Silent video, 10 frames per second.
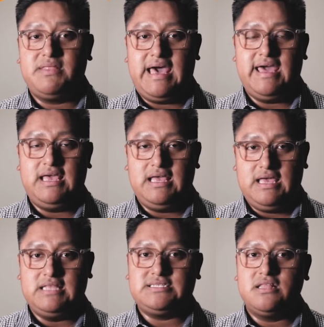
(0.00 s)
of that,
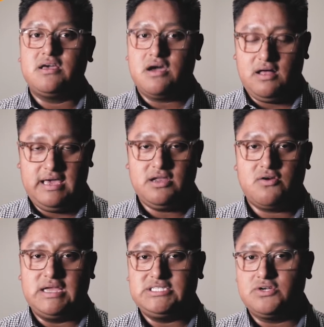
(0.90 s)
Intellacall
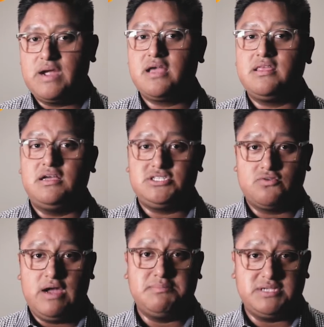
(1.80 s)
integrates directly onto your
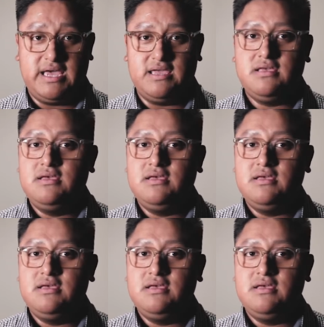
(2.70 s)
website,